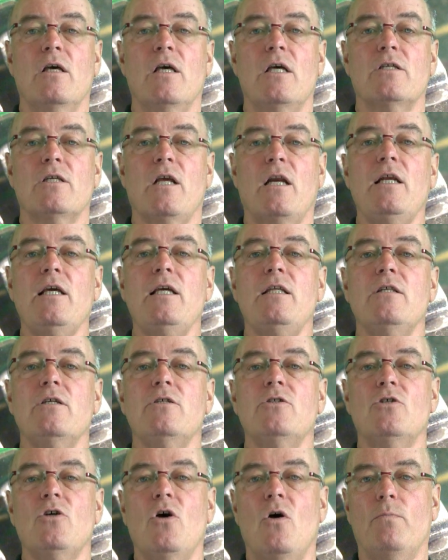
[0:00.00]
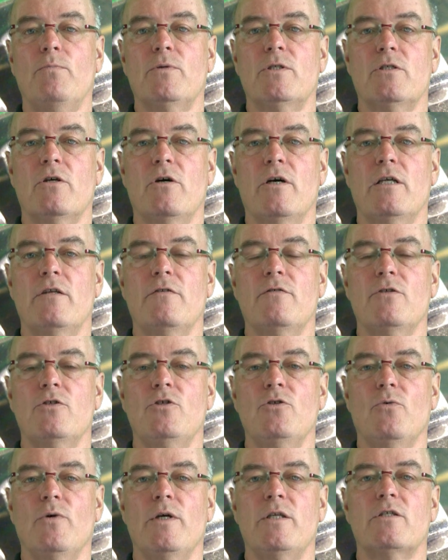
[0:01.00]
is clean the top side of the
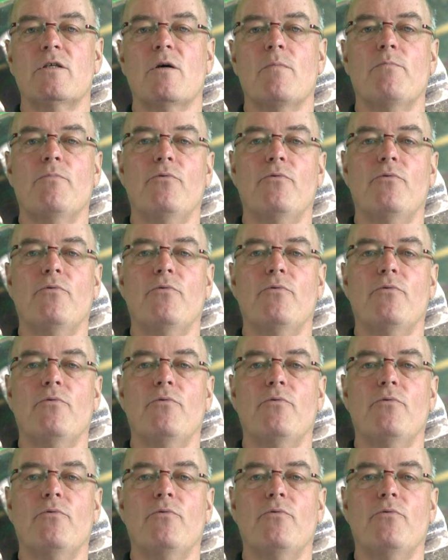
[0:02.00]
joint